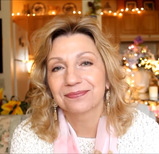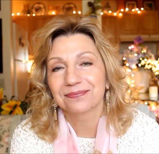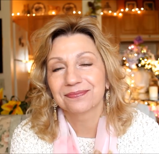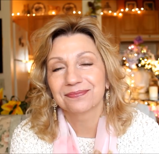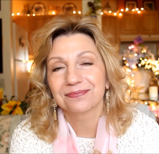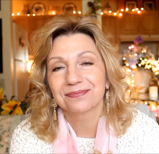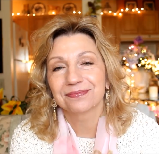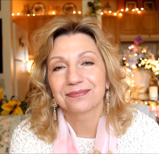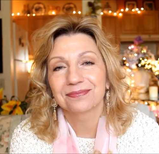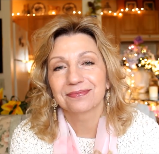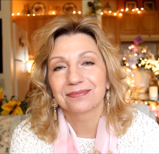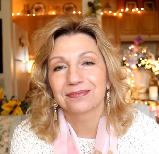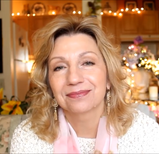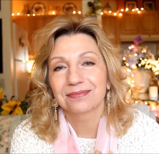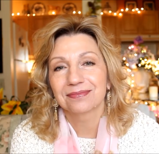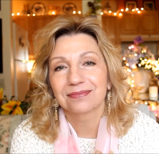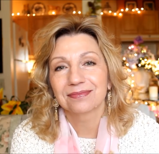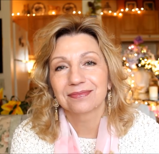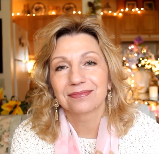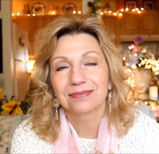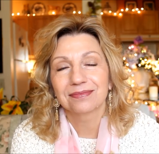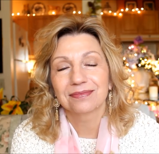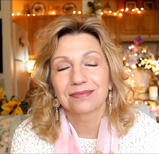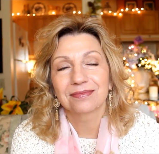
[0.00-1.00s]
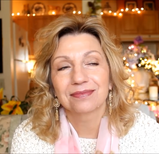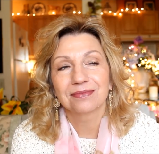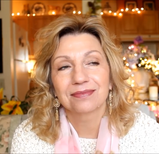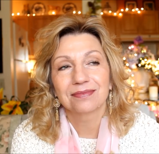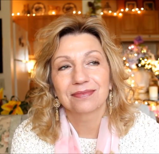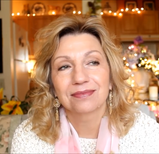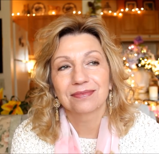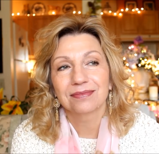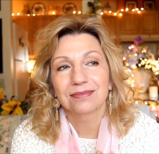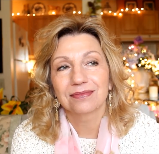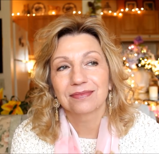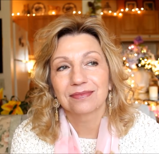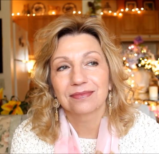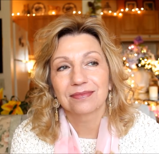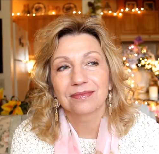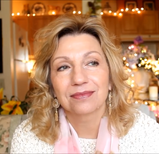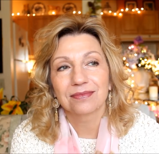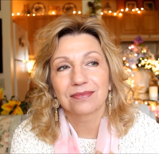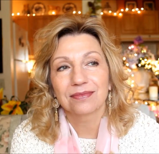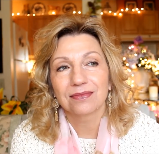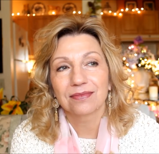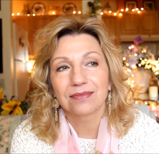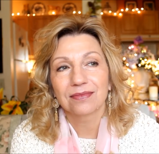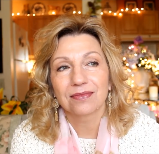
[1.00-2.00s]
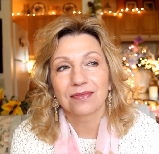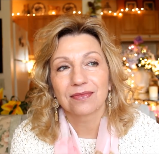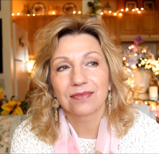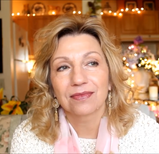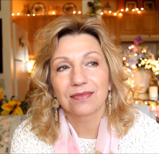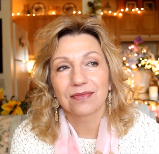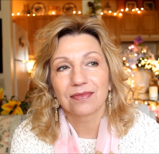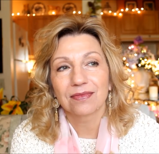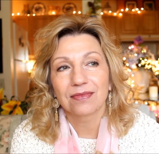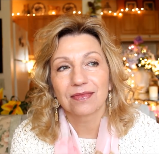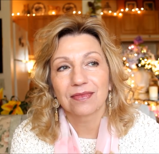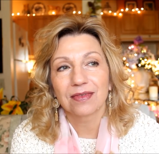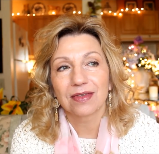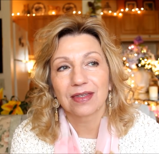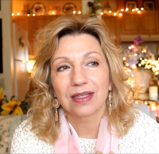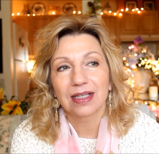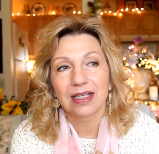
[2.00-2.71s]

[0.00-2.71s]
No one is speaking in this clip.